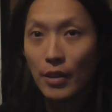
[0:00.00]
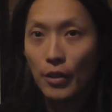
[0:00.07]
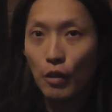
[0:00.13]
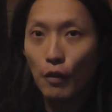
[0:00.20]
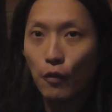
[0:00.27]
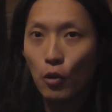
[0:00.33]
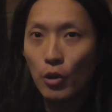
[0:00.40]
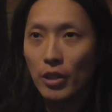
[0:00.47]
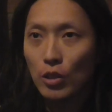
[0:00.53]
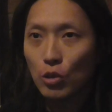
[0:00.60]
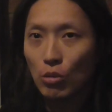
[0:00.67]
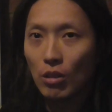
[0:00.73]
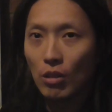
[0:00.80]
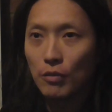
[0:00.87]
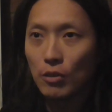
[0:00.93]
Therefore, he
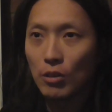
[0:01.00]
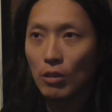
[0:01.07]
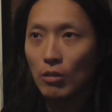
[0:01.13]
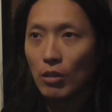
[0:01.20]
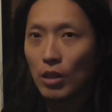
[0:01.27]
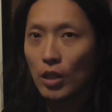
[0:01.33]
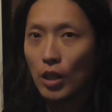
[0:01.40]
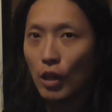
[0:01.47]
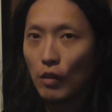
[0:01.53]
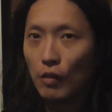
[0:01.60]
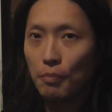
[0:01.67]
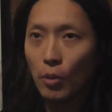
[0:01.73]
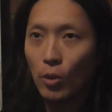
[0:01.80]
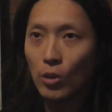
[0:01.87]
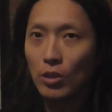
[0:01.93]
sort of
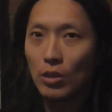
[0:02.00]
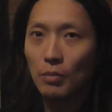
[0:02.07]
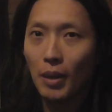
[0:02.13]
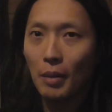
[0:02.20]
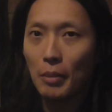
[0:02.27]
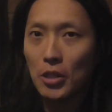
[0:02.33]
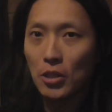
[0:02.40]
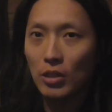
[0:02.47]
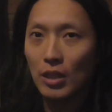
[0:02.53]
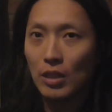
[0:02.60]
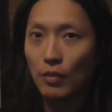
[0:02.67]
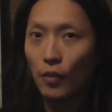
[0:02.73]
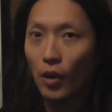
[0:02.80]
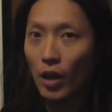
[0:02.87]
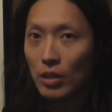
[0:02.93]
curve-bordered by mentioning
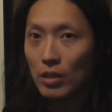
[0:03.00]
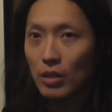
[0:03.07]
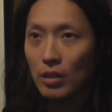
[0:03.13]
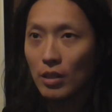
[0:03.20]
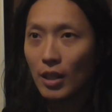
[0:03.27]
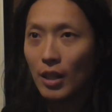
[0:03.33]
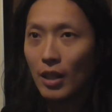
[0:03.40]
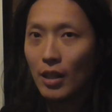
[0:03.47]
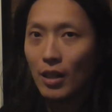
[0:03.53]
his father